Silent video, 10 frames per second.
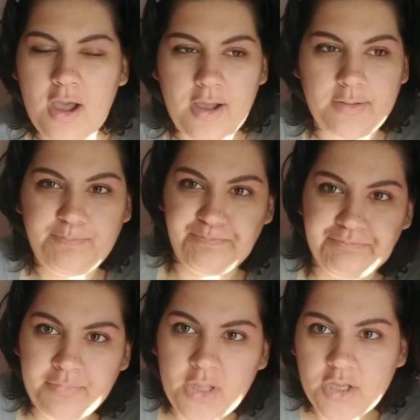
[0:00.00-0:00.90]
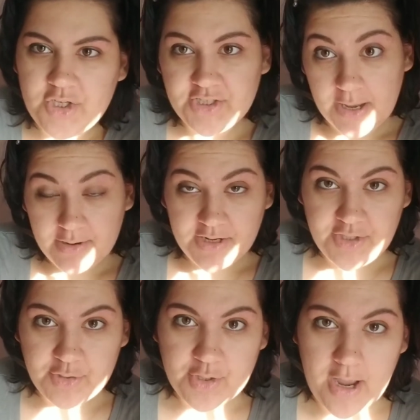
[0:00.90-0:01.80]
I'm
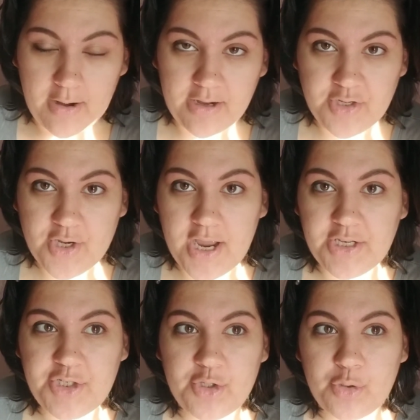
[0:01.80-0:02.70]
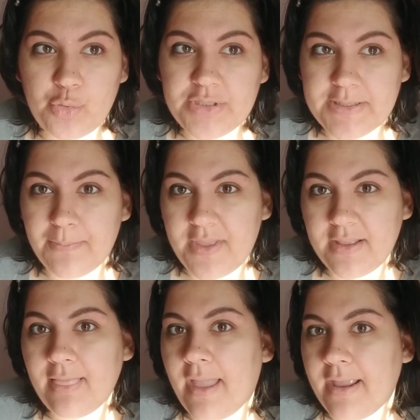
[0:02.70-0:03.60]
gonna try and do
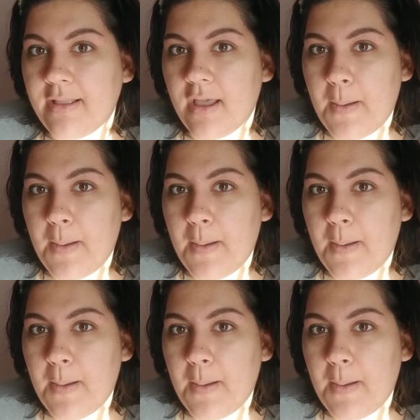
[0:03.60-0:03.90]
something like